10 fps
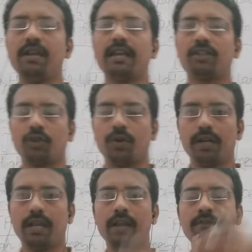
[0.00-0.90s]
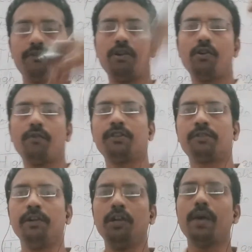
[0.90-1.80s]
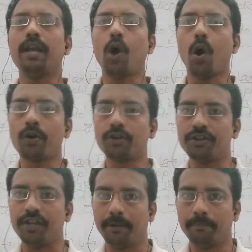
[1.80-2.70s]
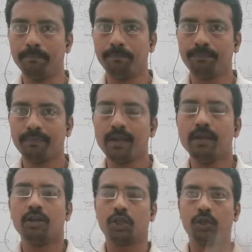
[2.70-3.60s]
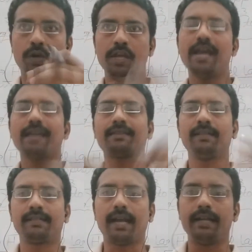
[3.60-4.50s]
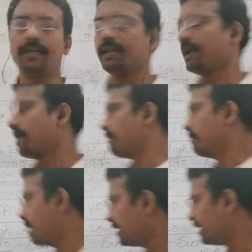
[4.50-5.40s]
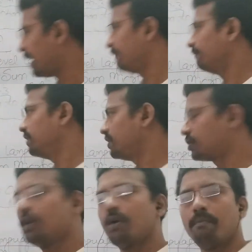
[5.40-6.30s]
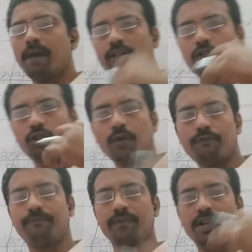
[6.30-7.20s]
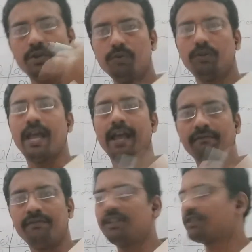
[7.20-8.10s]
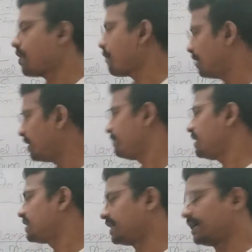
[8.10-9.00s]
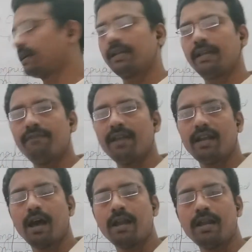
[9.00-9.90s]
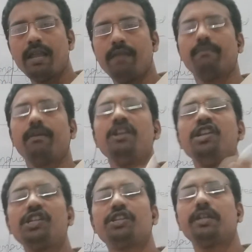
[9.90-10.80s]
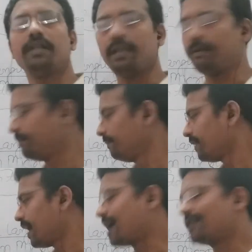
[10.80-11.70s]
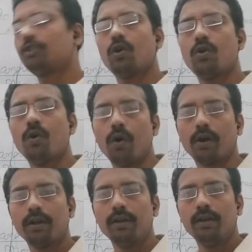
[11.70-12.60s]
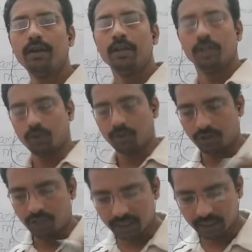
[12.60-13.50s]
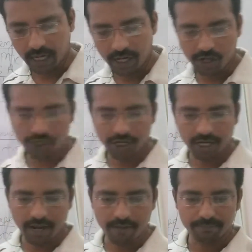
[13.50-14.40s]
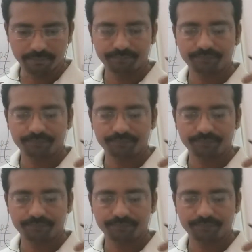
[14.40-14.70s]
has saw in front of his window an oak tree. So he has decided my language, my soft new language will be given a name, initial name as oak. So this initial name